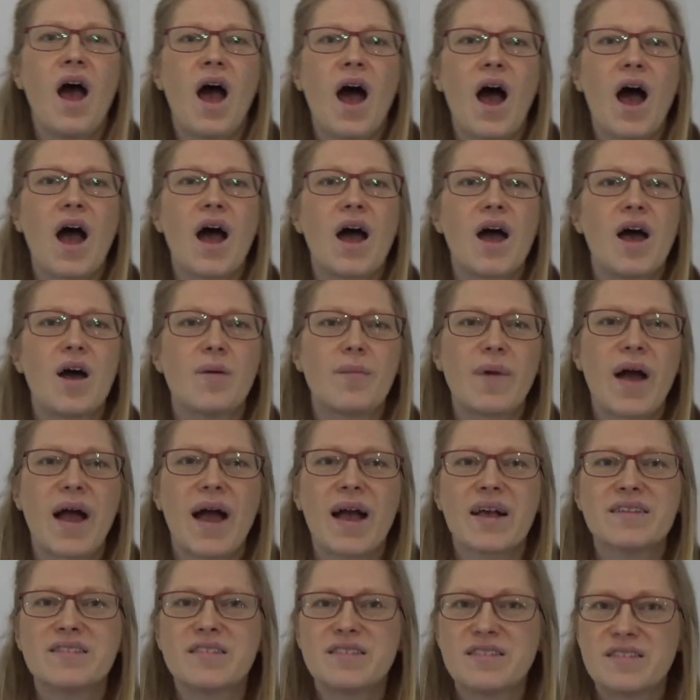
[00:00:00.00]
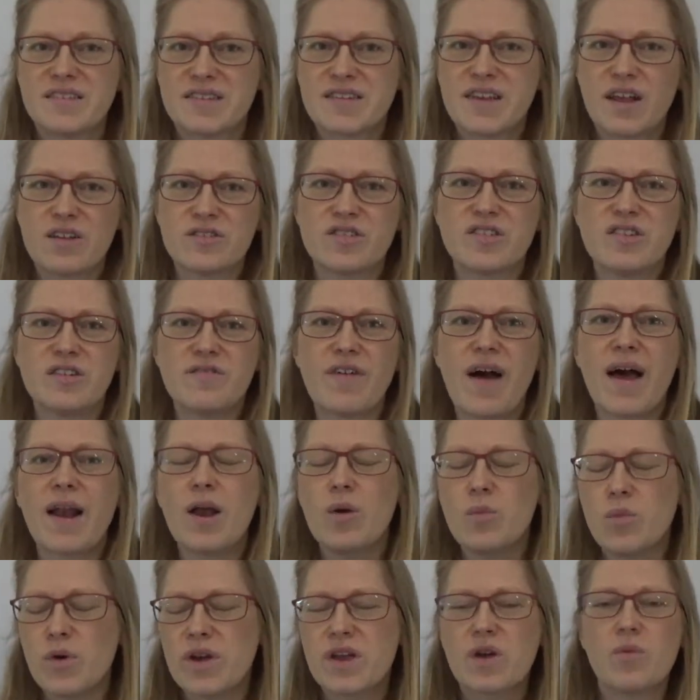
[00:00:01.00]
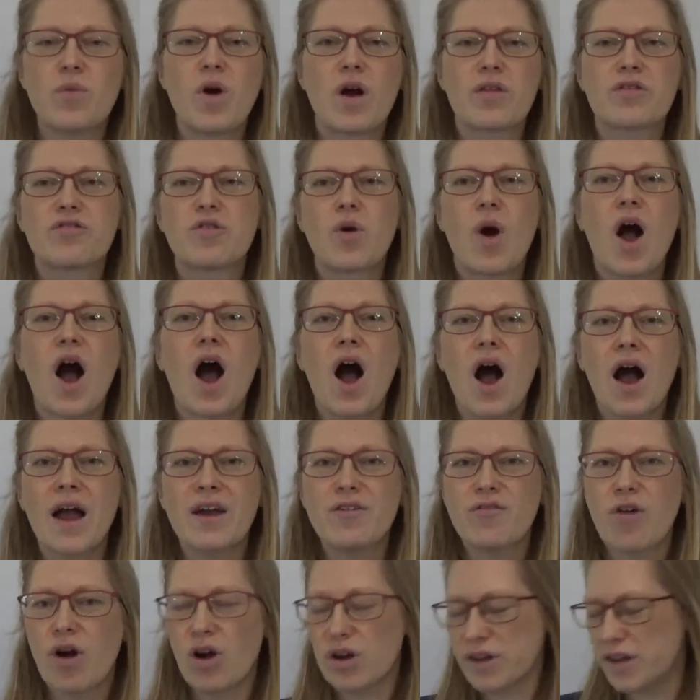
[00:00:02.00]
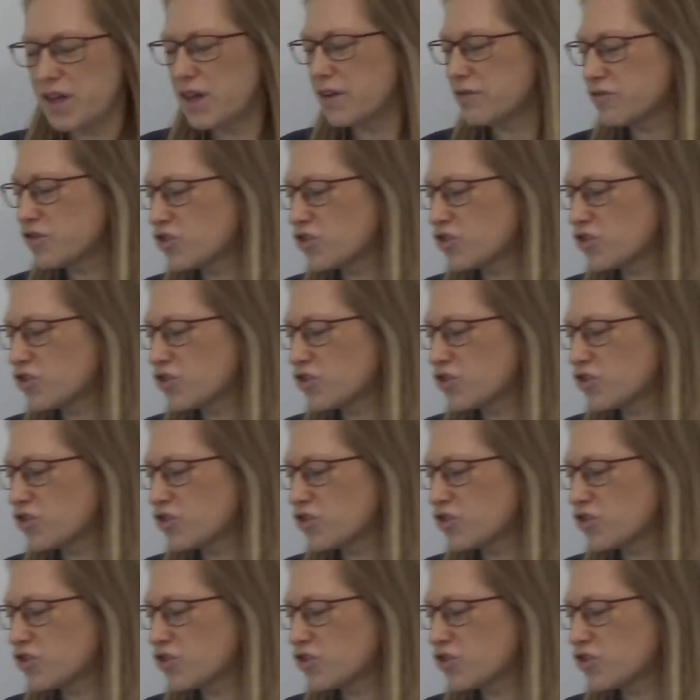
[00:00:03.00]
As the skills develop, we can work through a hierarchy of